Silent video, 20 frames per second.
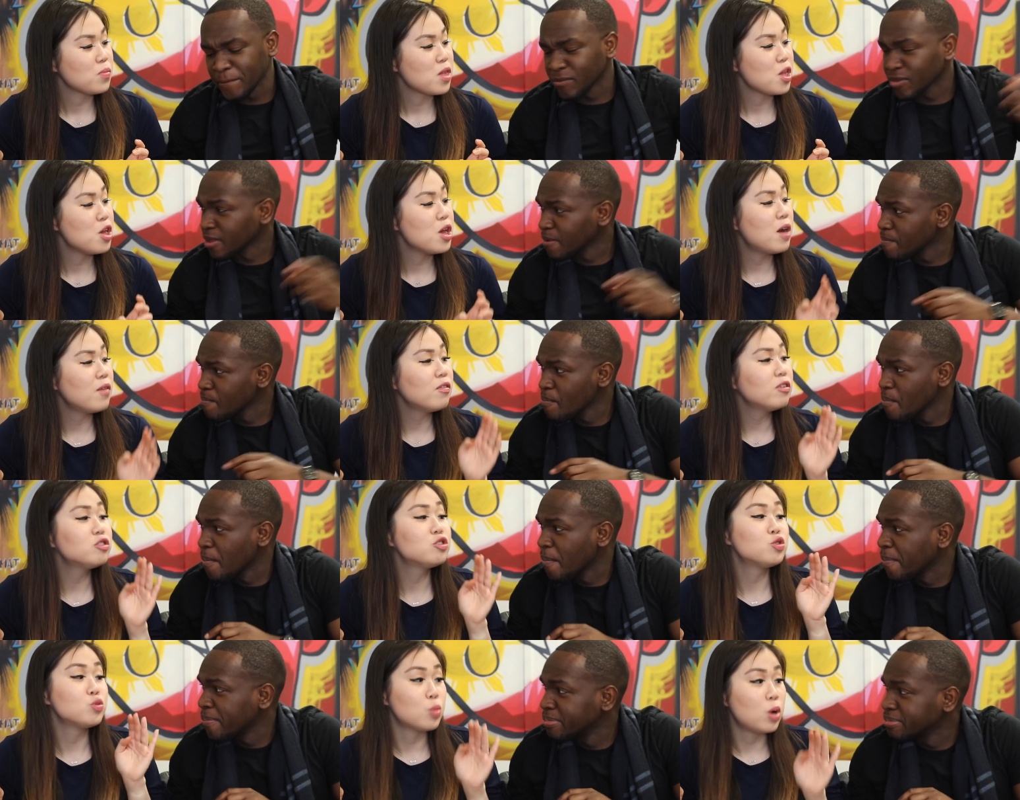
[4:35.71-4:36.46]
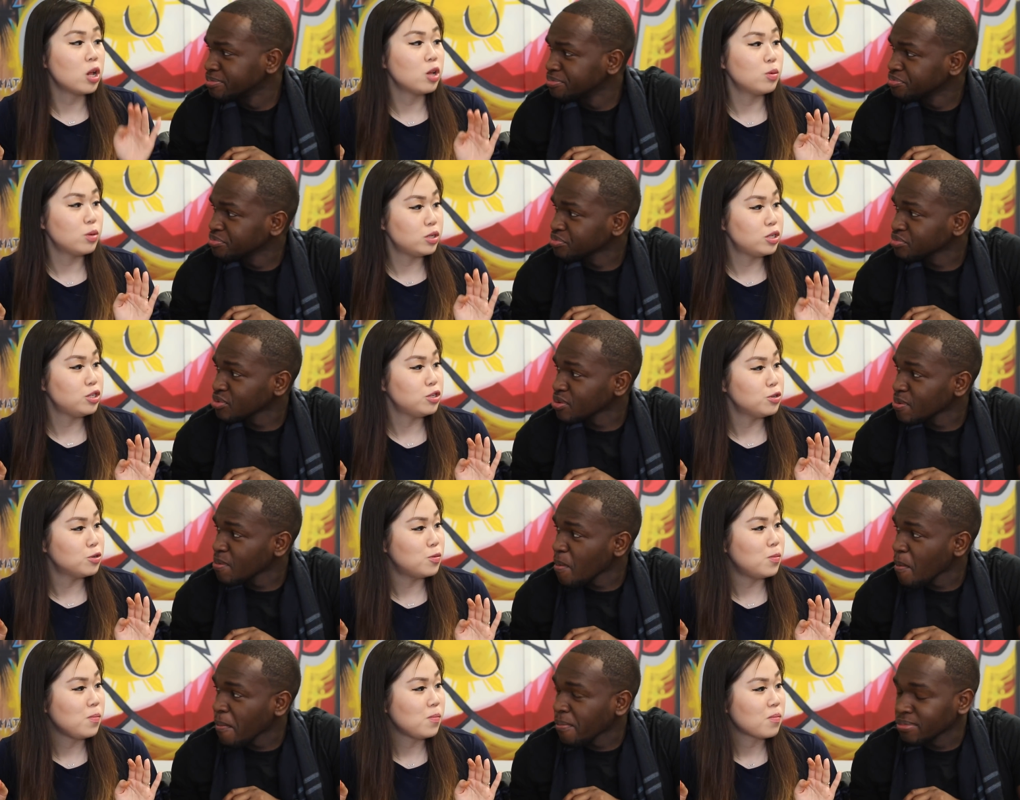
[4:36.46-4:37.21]
Speaker 1: You have to swallow it
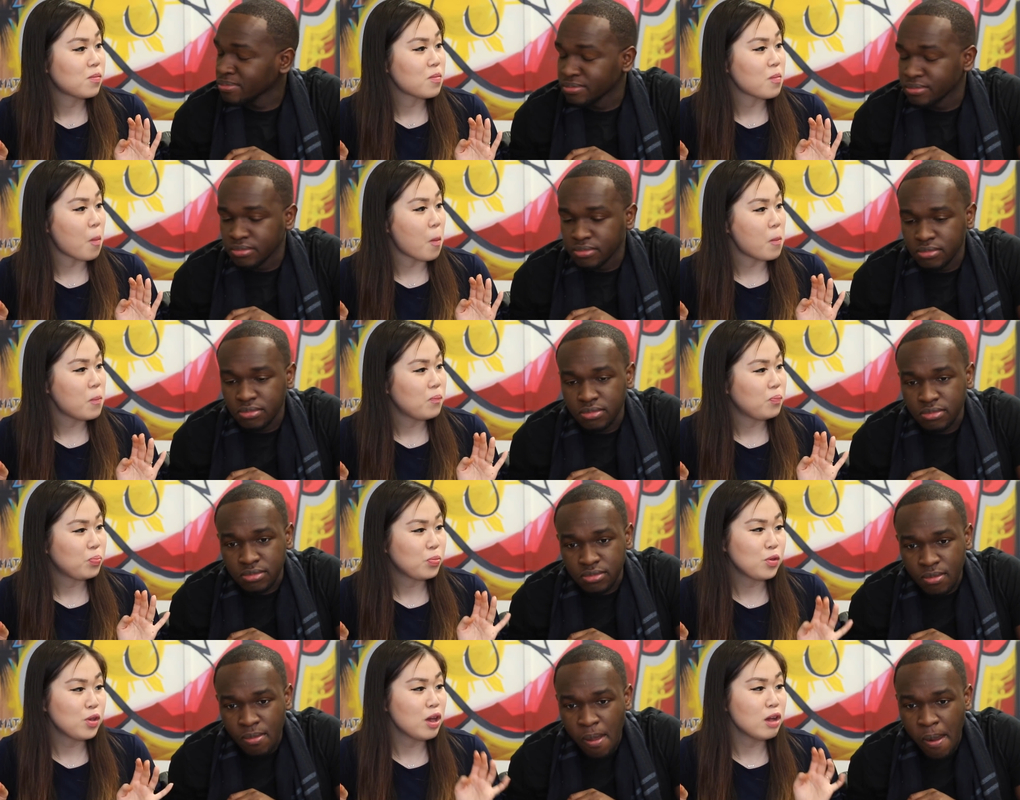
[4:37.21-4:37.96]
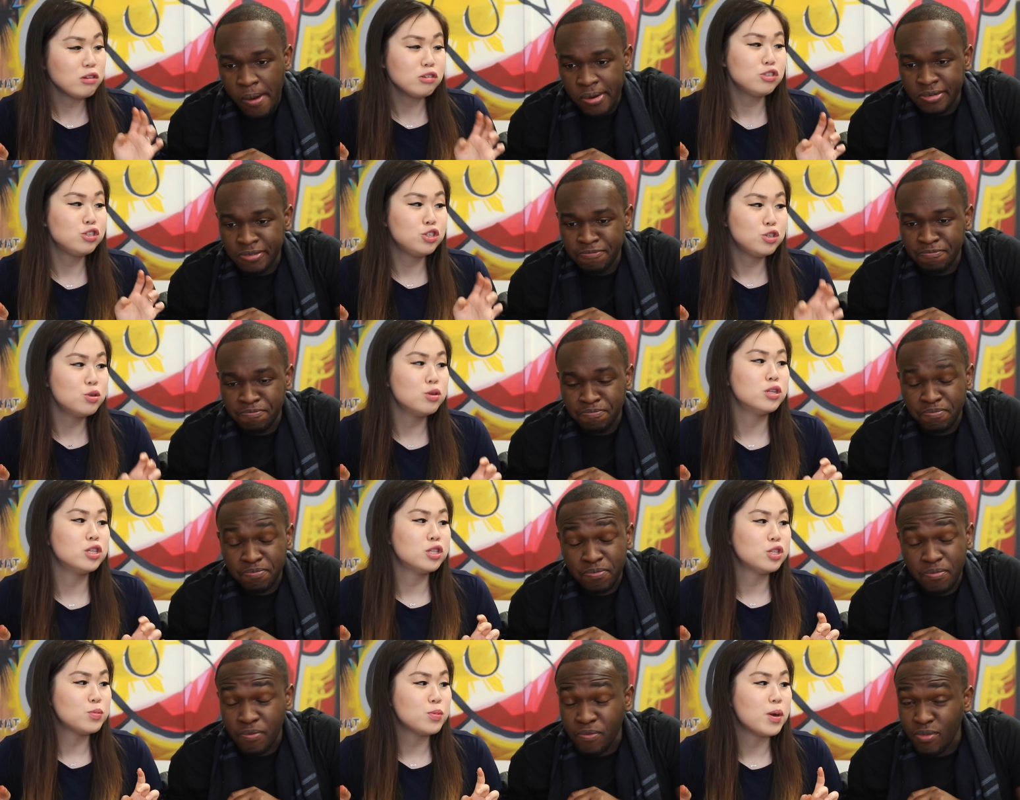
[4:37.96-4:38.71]
too. You can't just chew
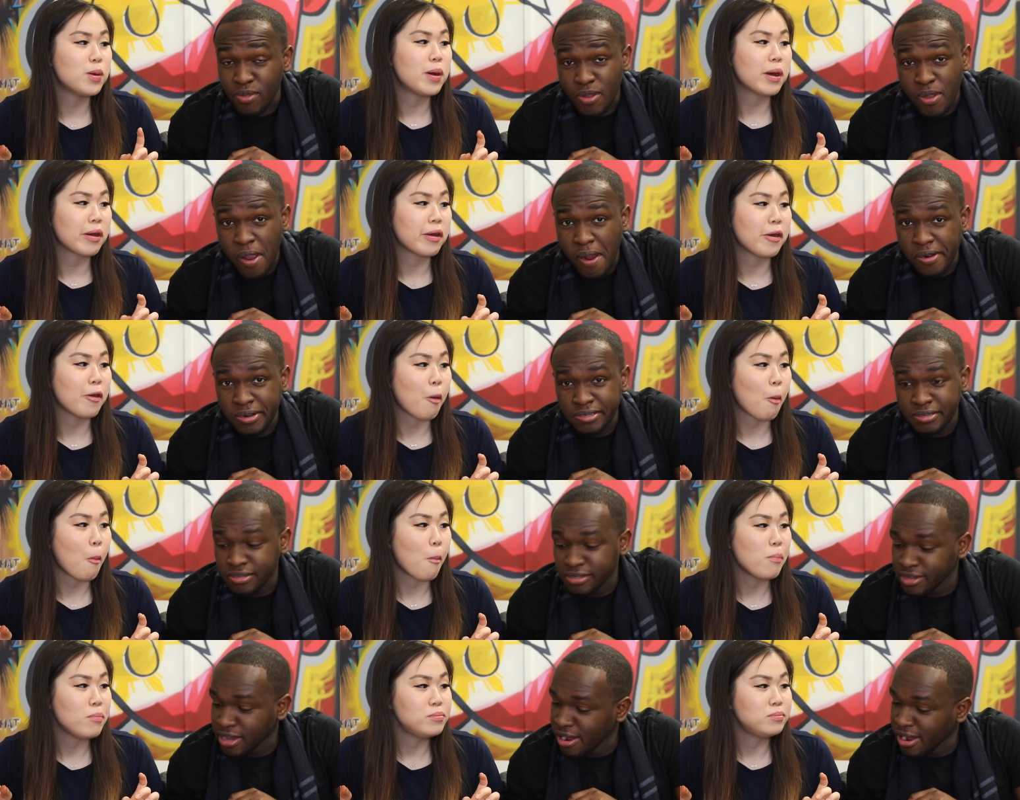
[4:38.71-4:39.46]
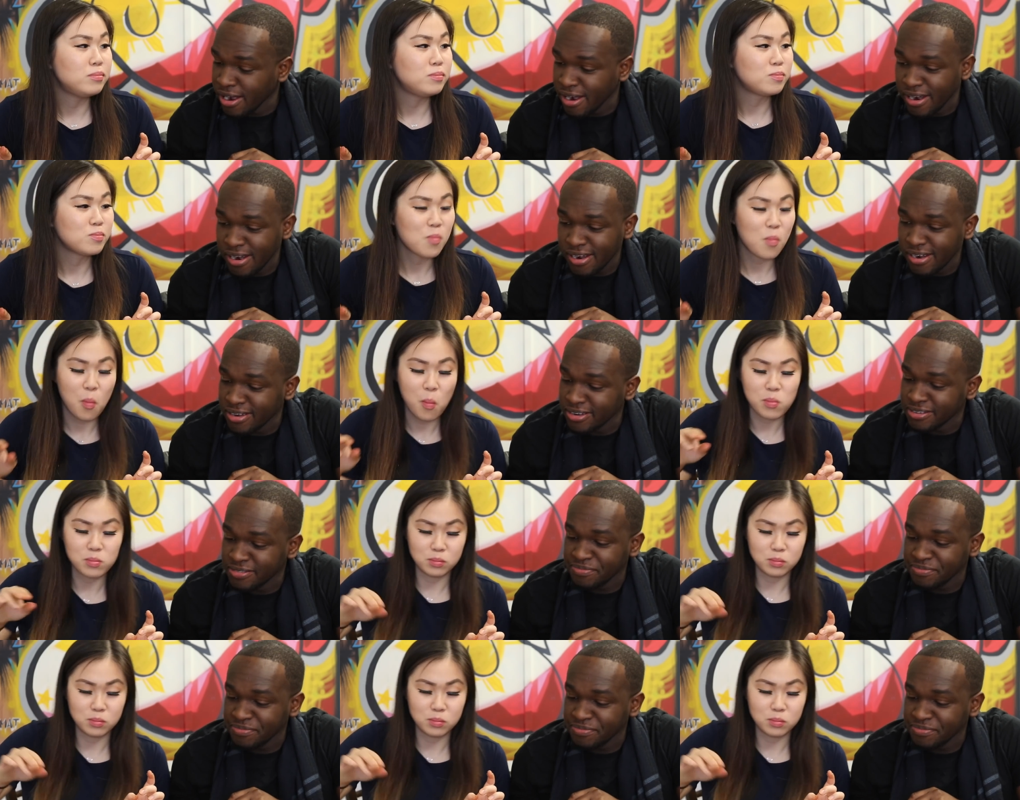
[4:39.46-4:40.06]
it and spit it back out. Uh uh